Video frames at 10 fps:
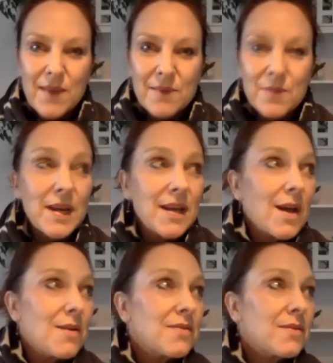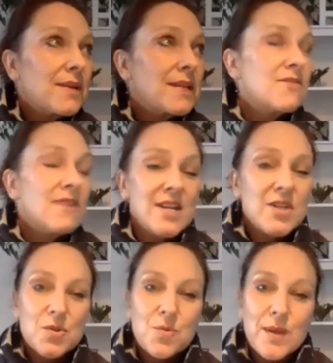but we're going through a
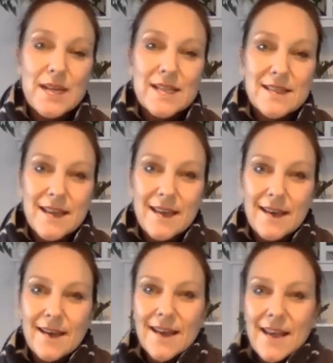torrential winter here.